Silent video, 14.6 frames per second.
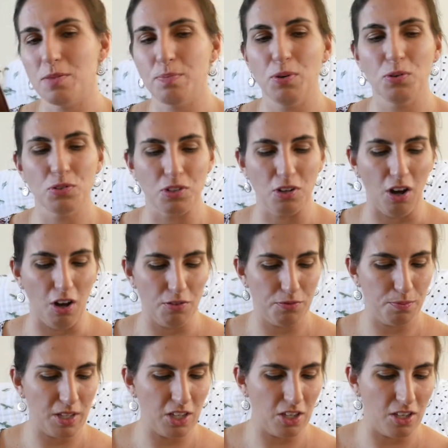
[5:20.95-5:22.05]
pulled it
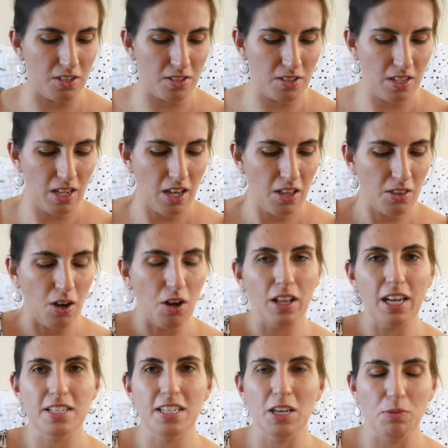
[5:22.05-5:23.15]
off because the whole
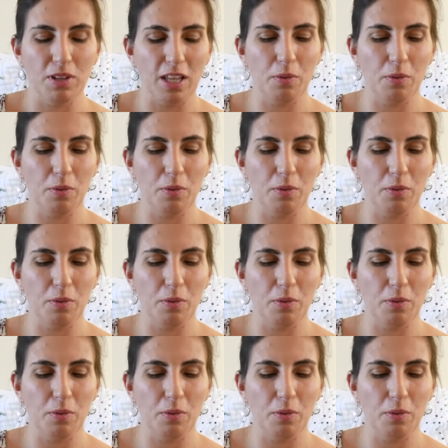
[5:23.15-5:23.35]
idea,